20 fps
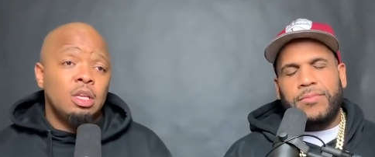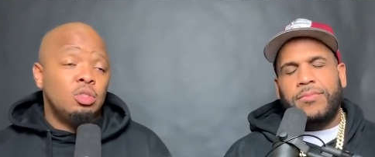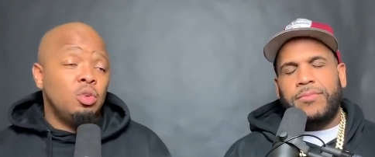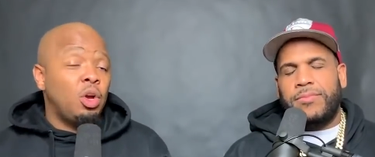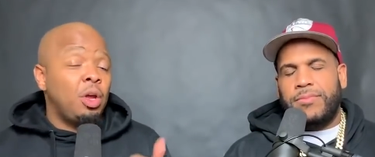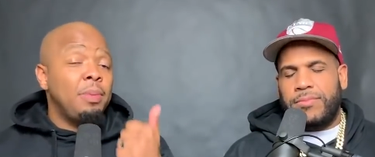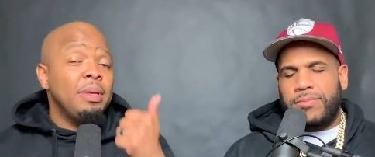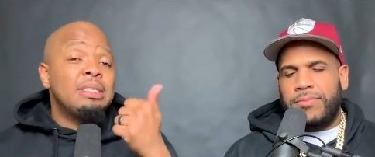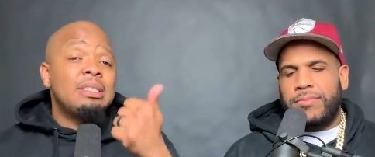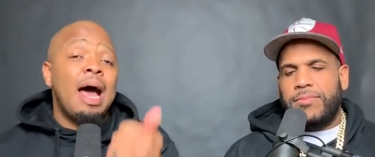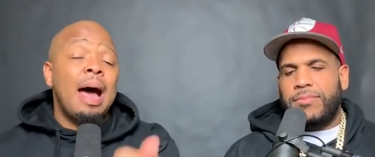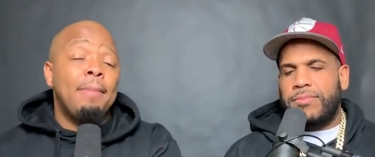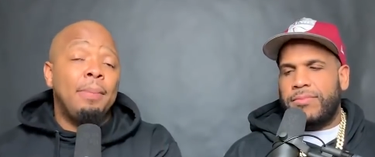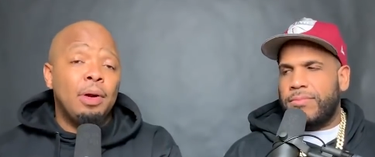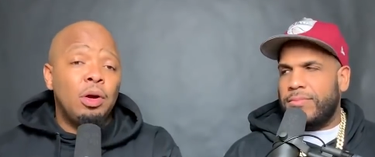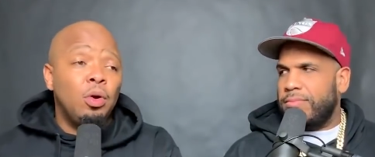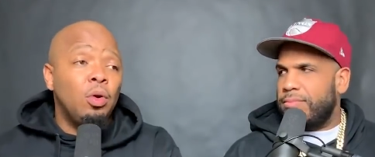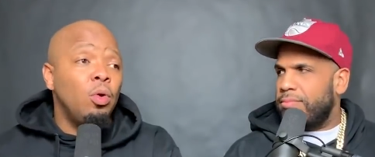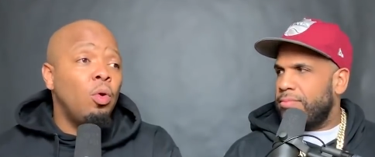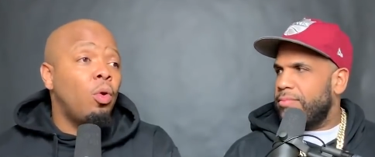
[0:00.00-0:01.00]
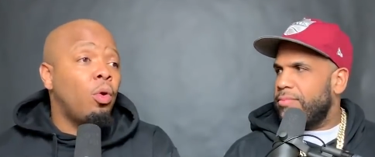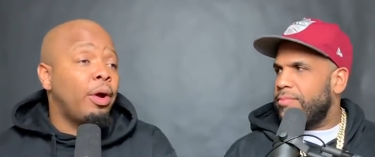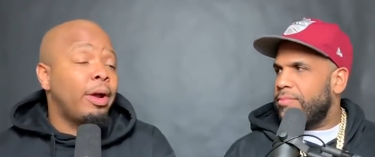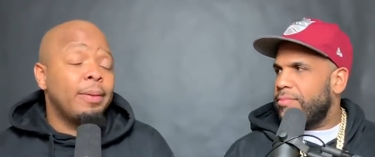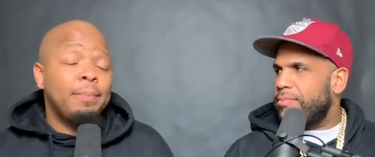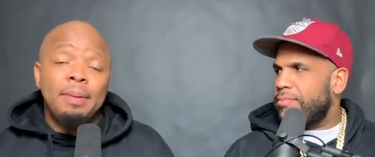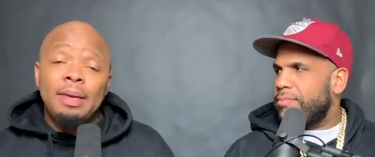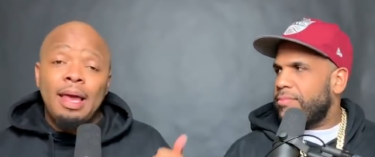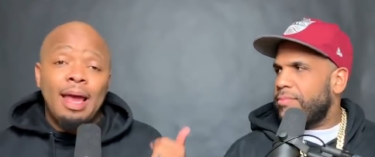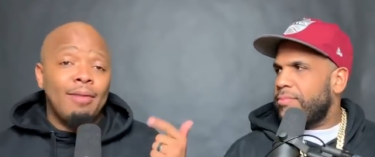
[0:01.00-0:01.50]
Speaker 1: so it could be topical or it
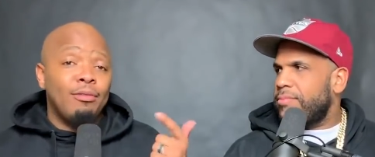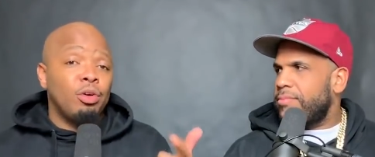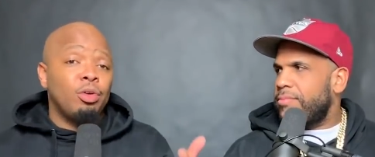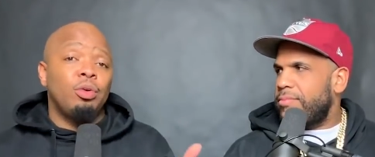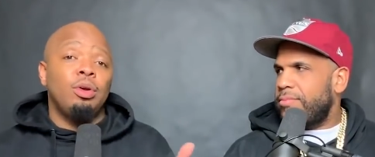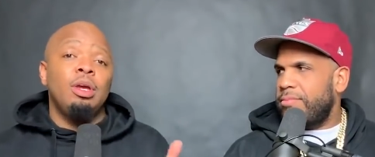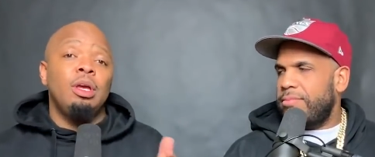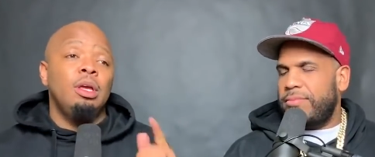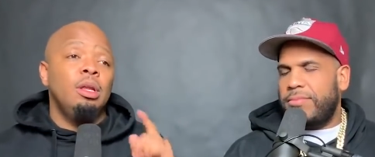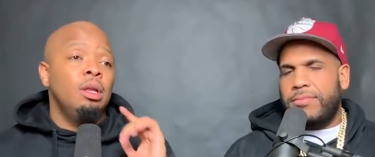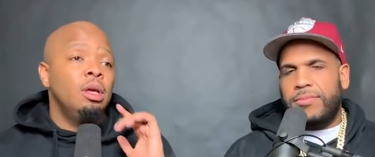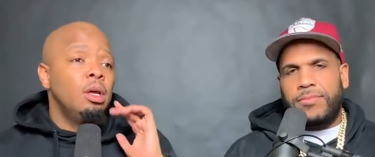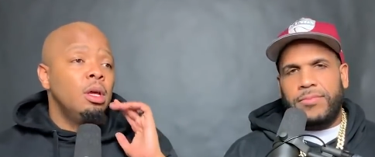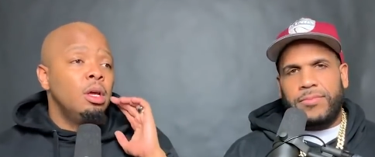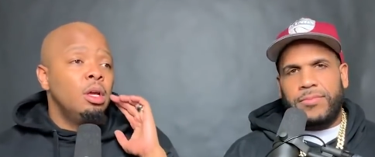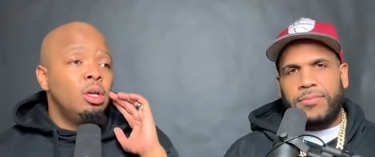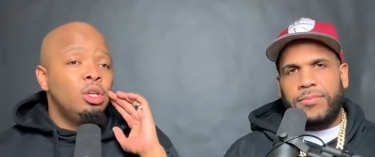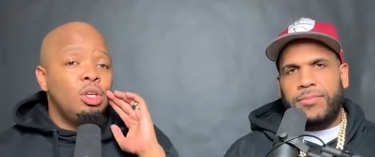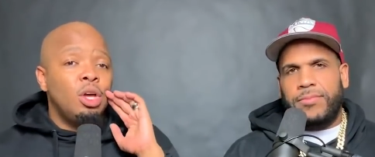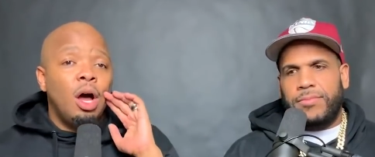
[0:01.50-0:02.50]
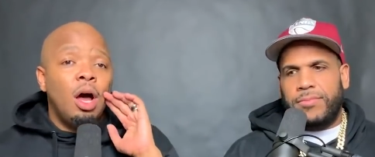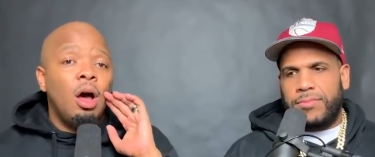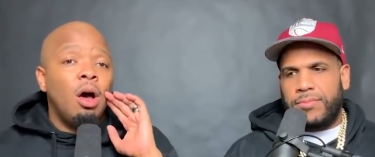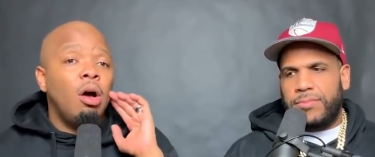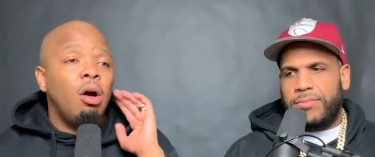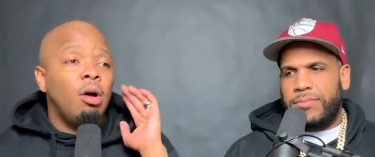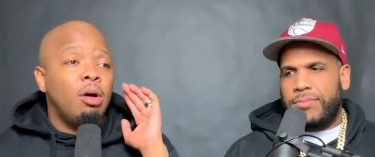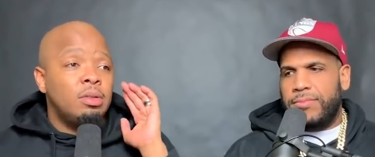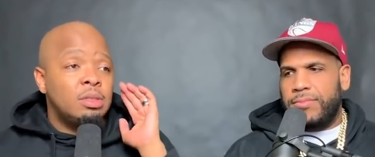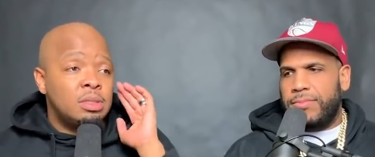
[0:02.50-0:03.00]
could be evergreen
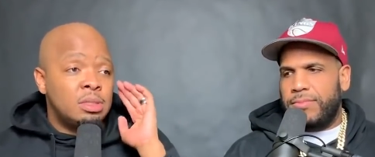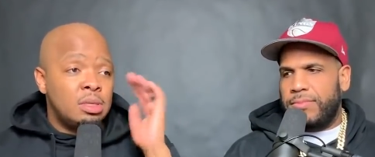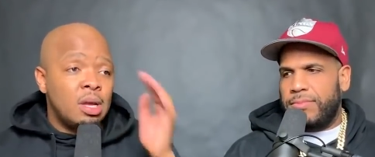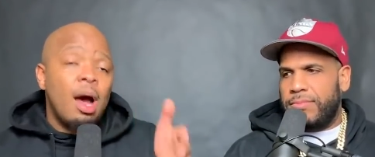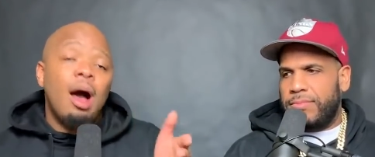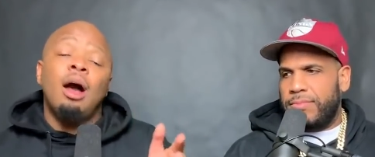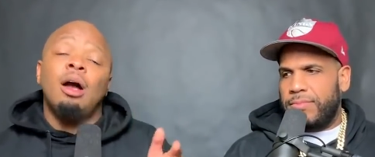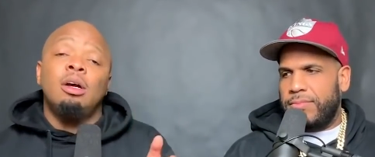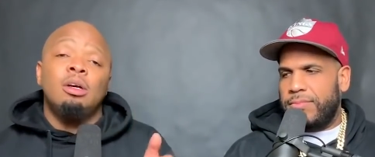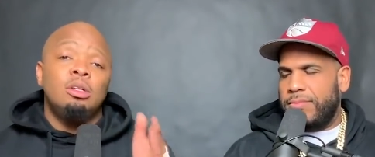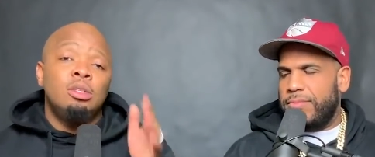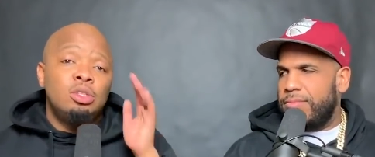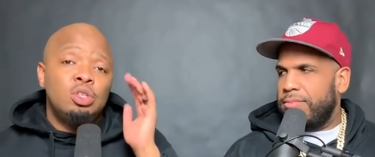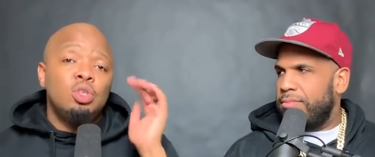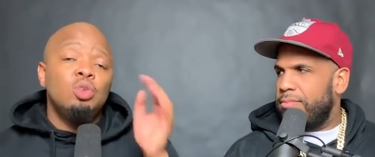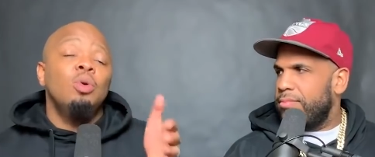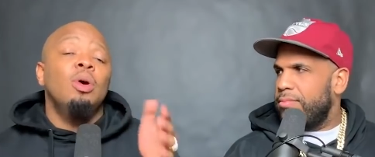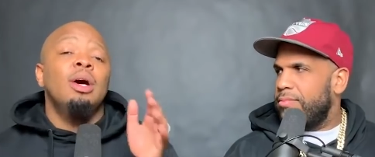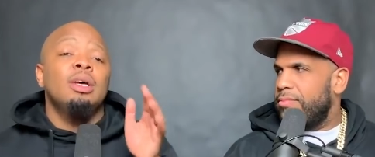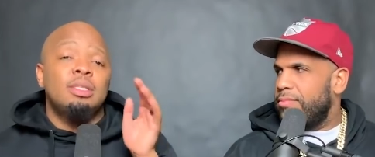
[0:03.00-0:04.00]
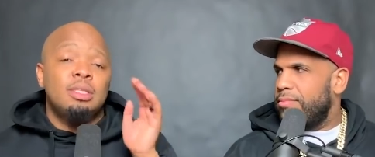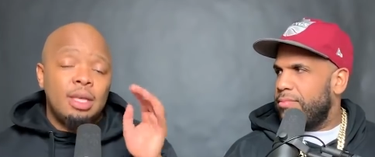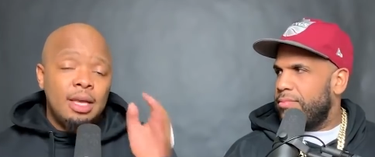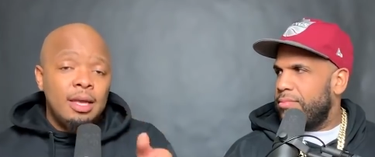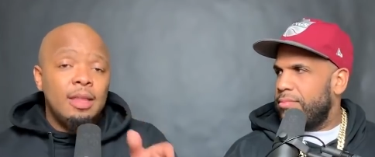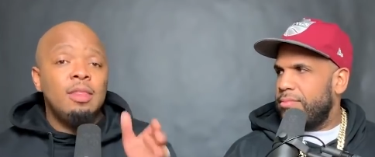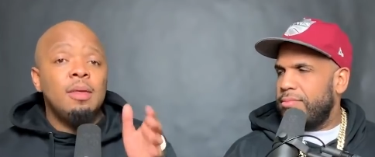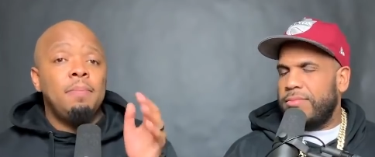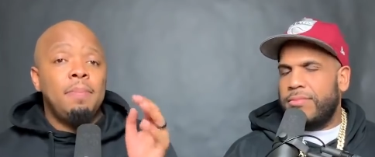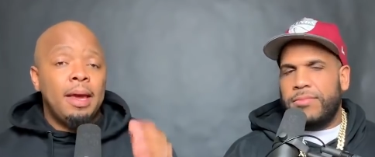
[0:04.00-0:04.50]
y'all talk to us
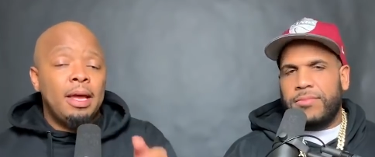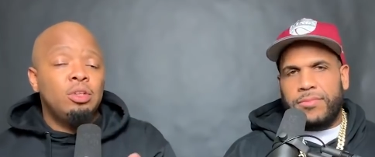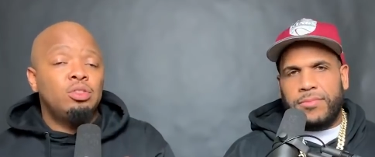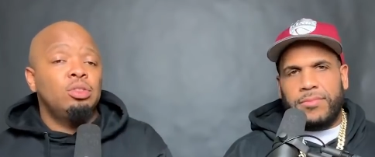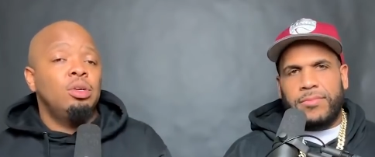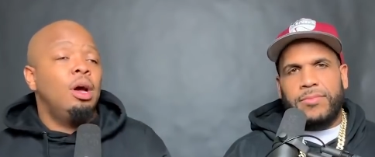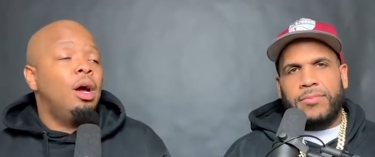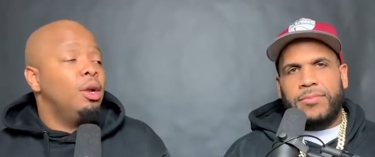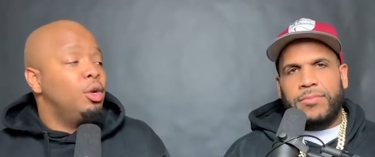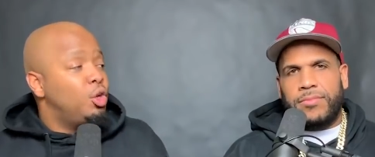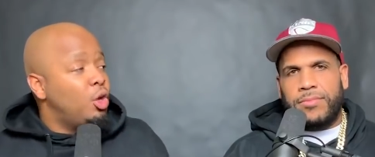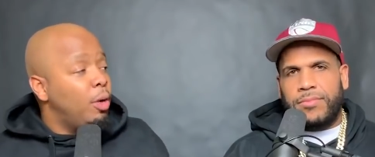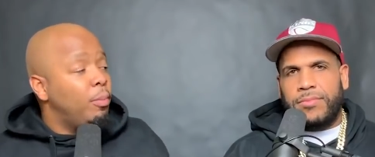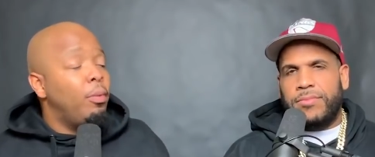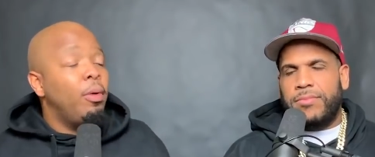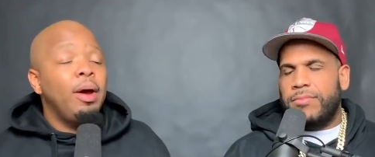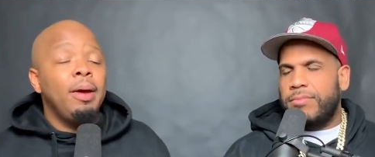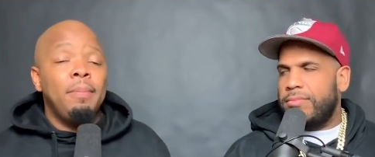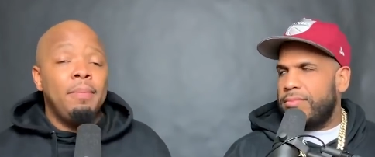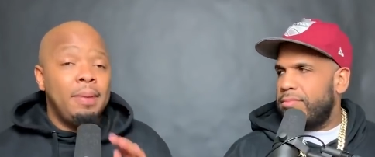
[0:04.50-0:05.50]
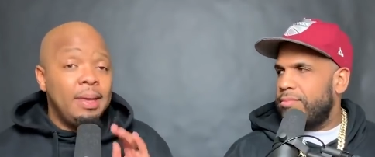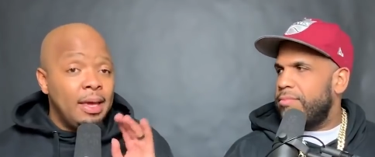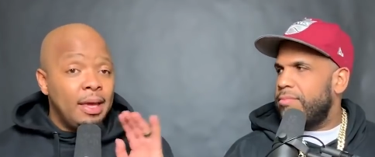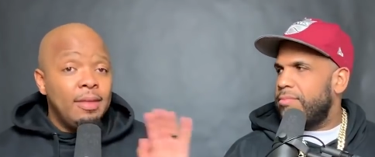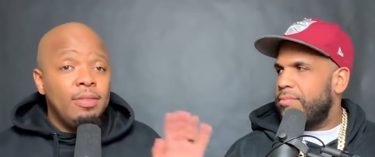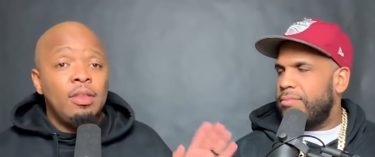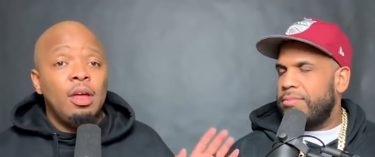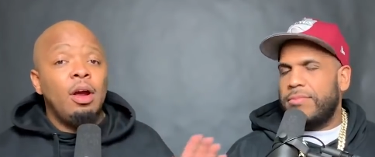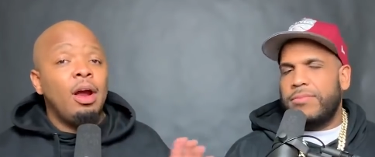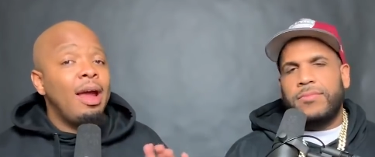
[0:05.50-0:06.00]
in the patreon doughboy be
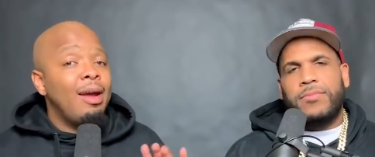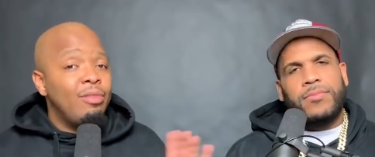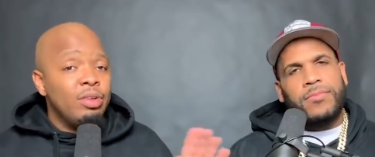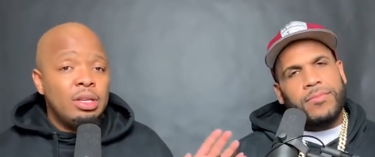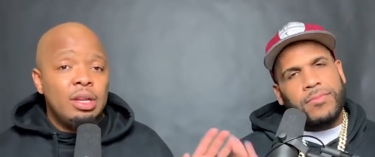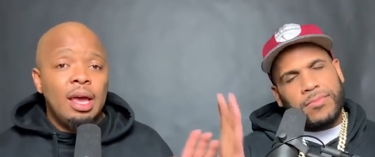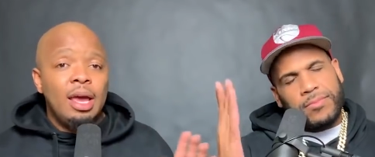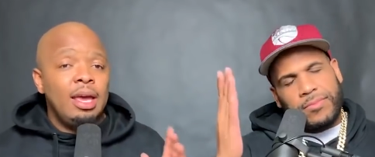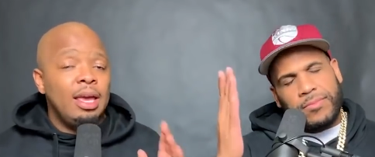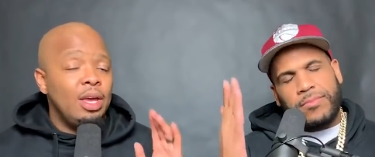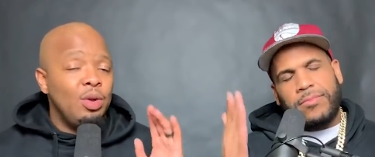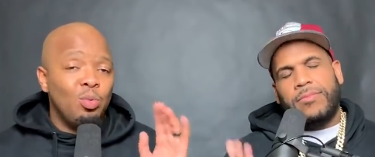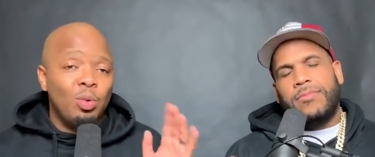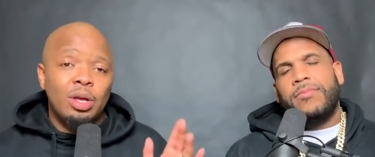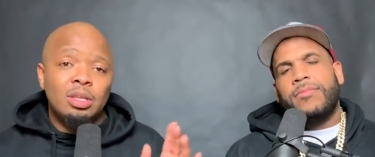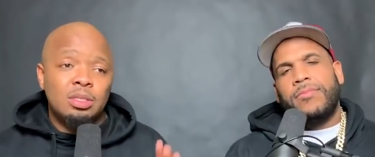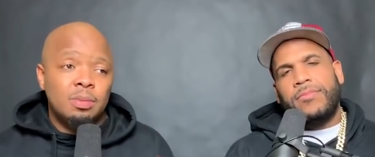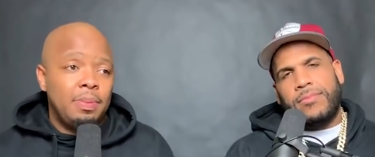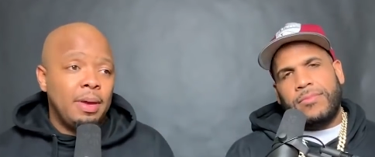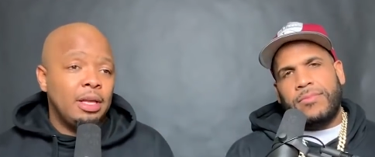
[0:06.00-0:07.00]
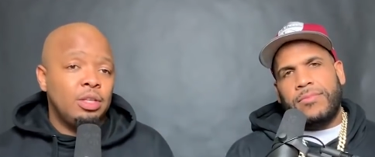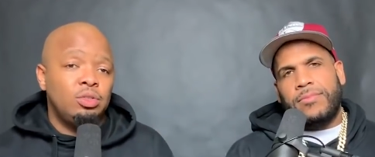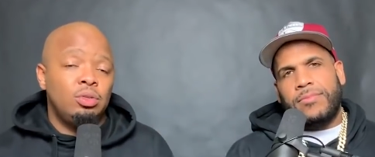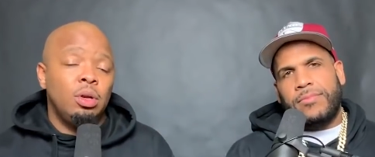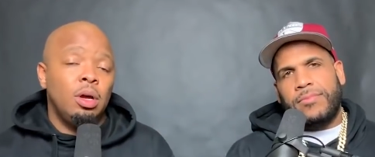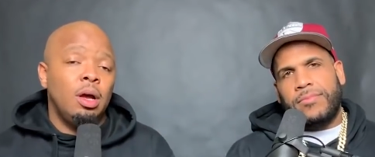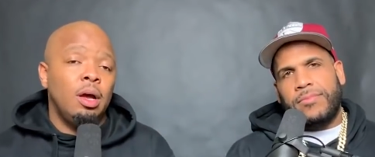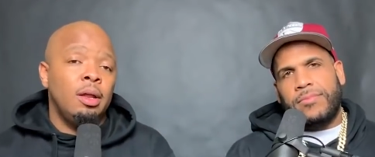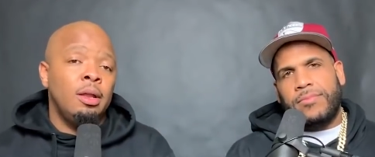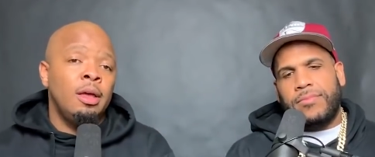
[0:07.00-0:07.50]
in there every day he runs the
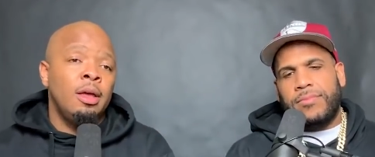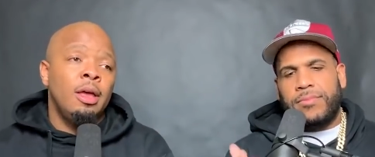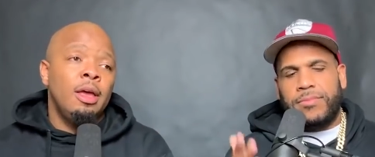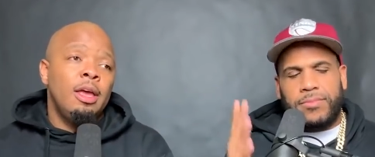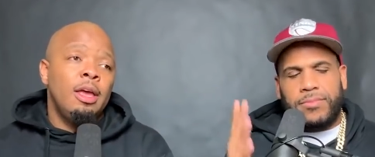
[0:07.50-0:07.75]
patreon